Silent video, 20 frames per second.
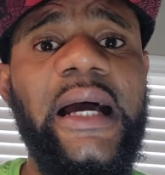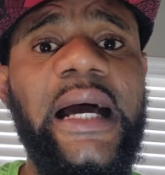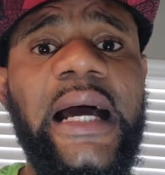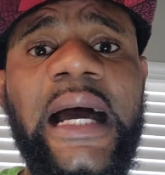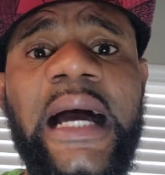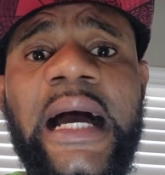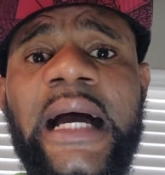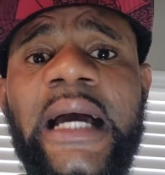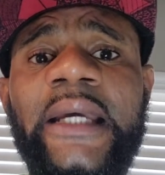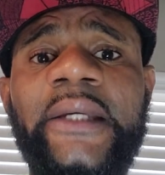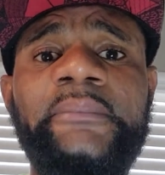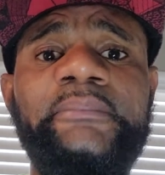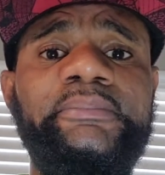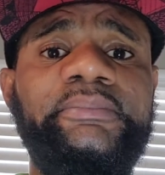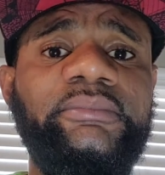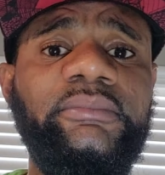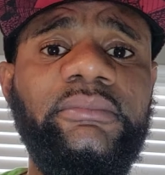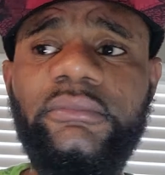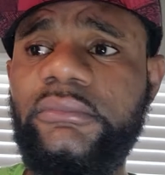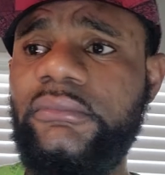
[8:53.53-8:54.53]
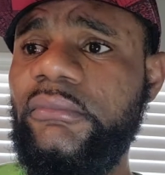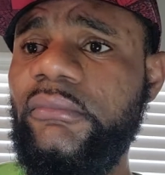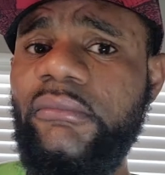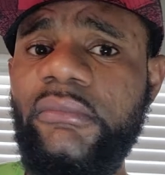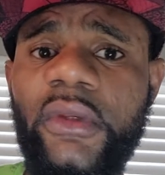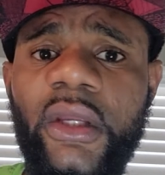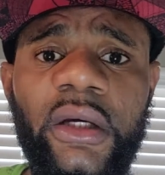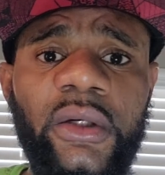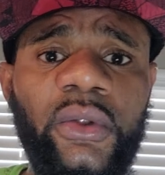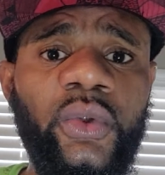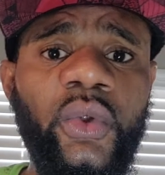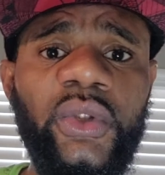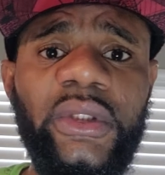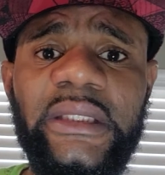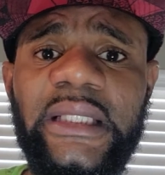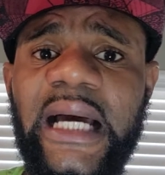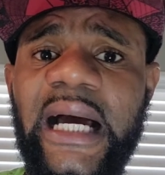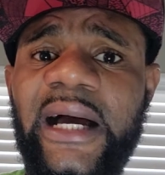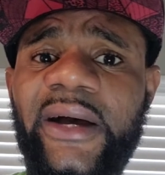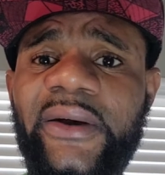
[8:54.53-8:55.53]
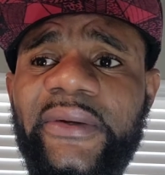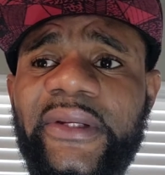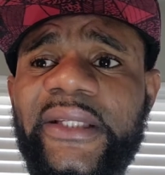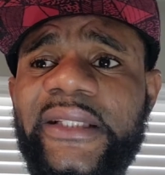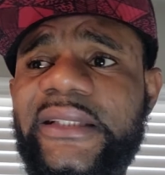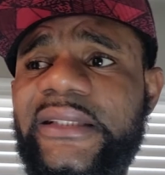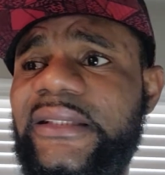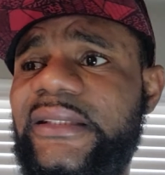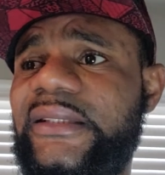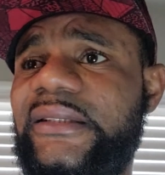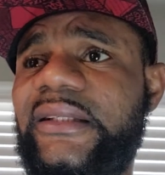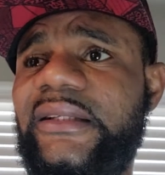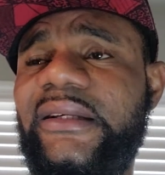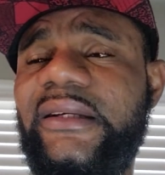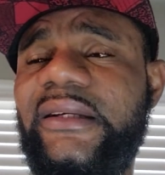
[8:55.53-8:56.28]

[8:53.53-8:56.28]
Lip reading: I wrote down his,